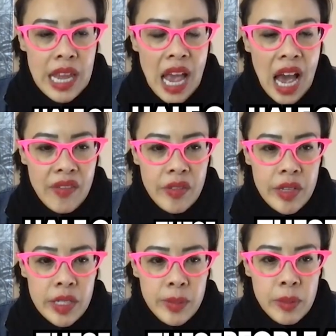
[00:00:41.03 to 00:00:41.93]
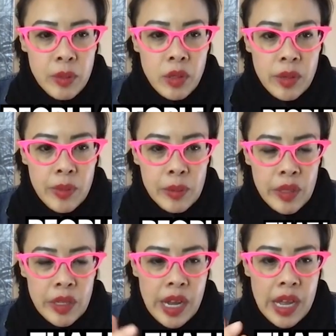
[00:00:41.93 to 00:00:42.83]
Half of these people are people
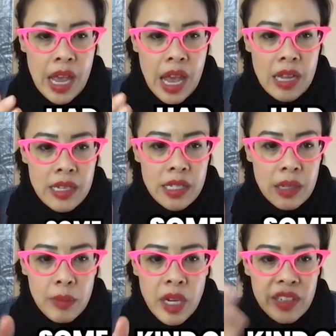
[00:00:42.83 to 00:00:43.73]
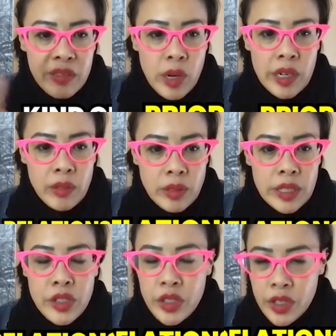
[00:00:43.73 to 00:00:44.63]
that I had some kind of prior
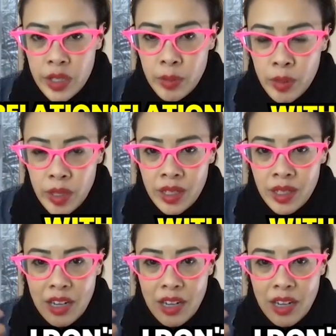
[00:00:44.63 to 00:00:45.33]
relationship with.